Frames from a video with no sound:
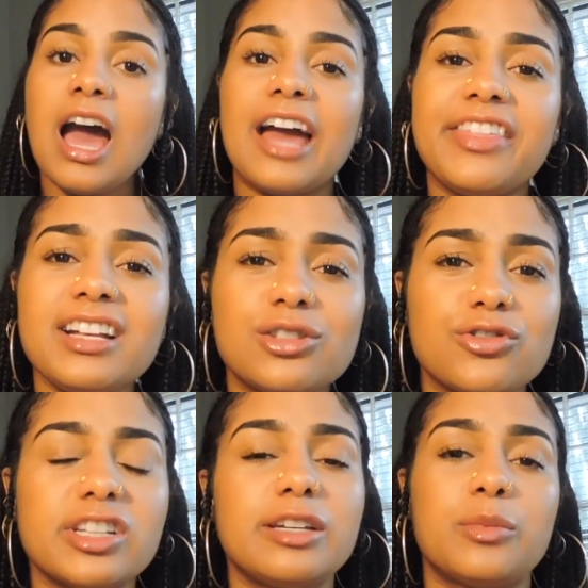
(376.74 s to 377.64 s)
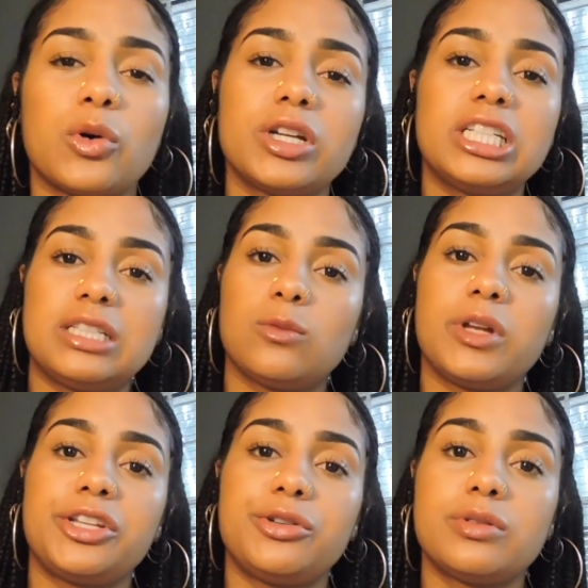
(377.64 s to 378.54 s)
I think it's really important
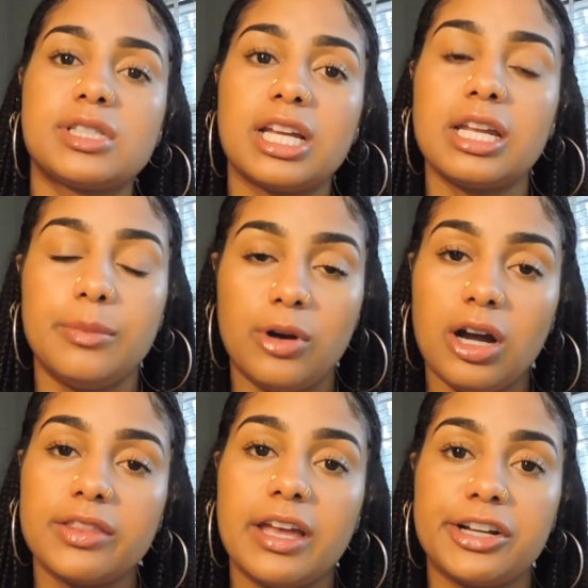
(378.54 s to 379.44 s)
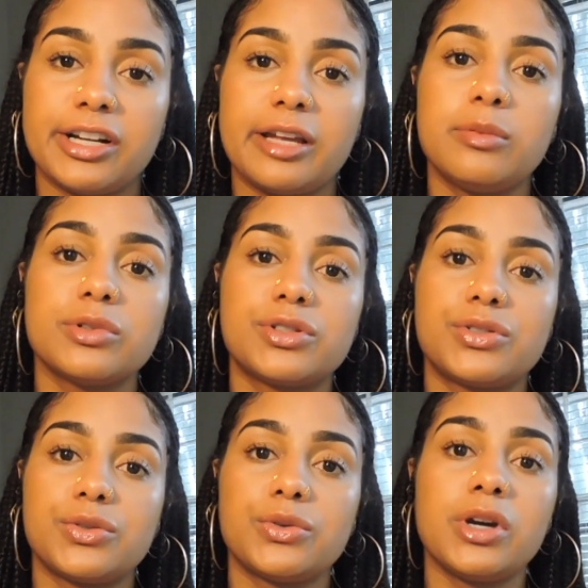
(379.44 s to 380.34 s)
when you study abroad that you're able
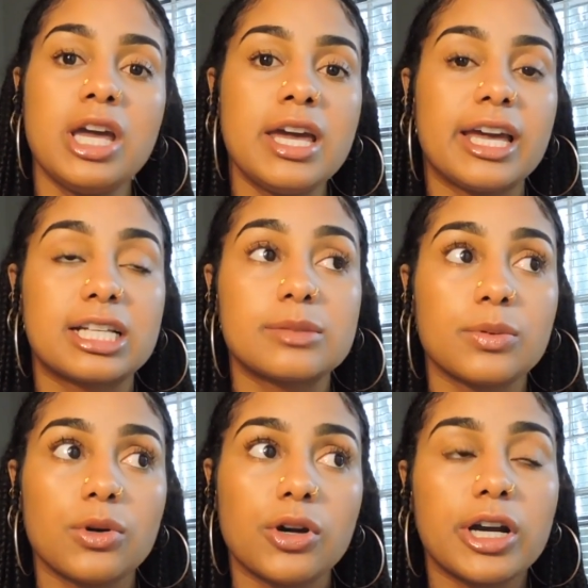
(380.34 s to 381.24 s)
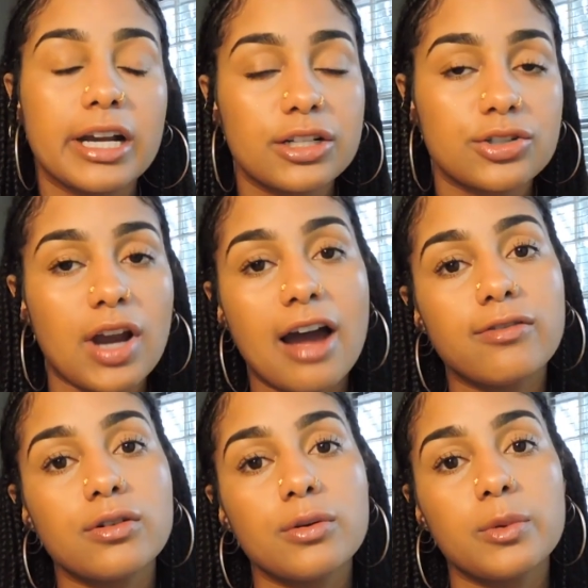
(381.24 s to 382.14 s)
to explore and
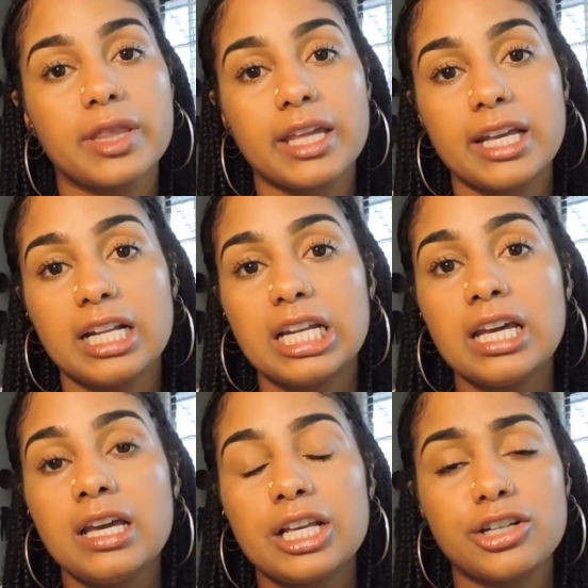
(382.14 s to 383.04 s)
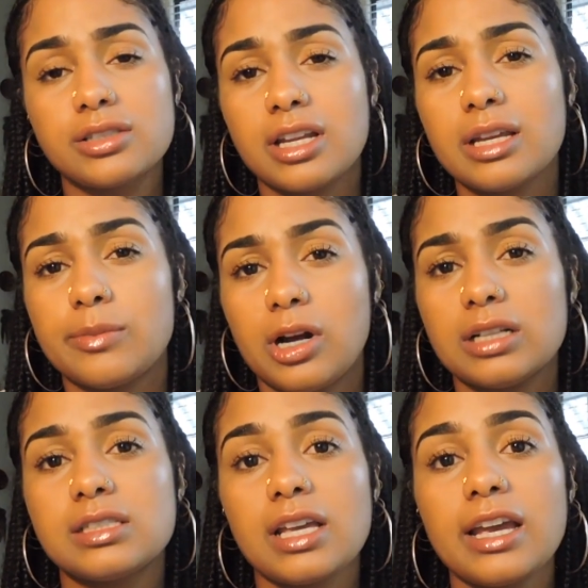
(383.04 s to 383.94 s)
travel within your study
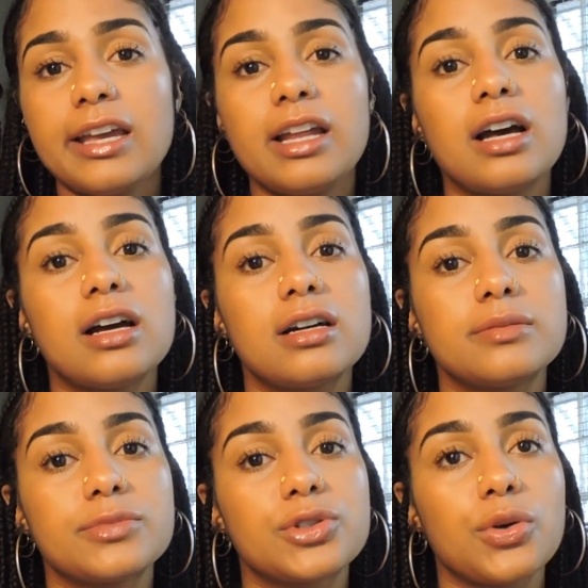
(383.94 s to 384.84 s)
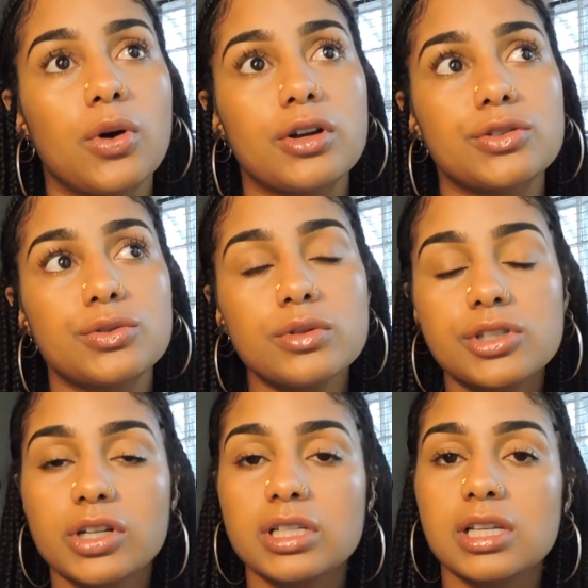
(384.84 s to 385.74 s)
abroad site. So our school
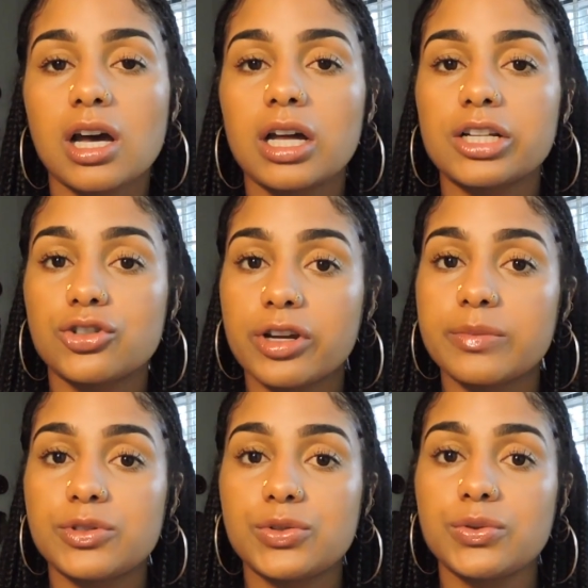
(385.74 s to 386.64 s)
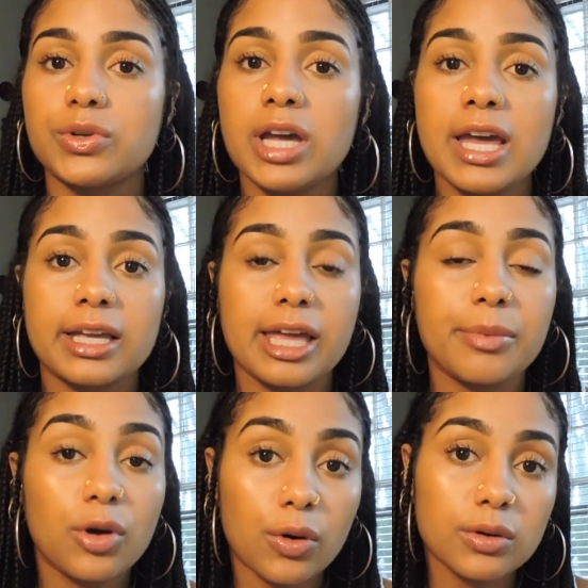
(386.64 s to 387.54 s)
took us on a trip to
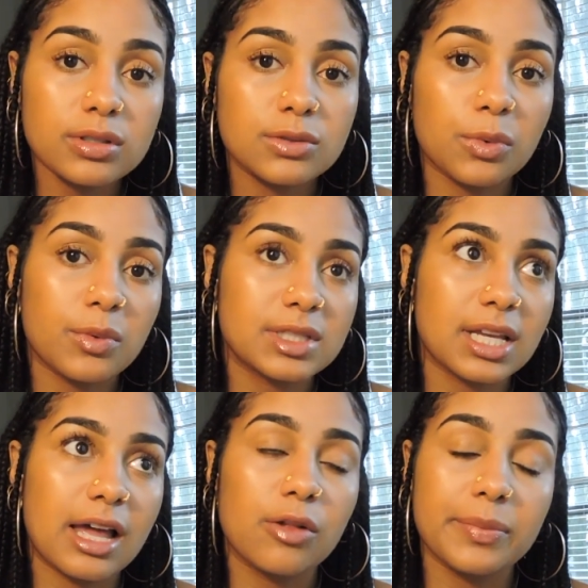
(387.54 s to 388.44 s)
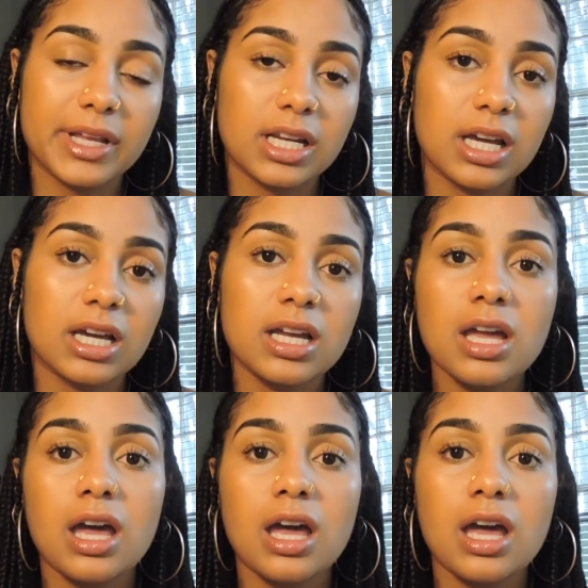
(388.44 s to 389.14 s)
Cape Coast. We went to Elmina.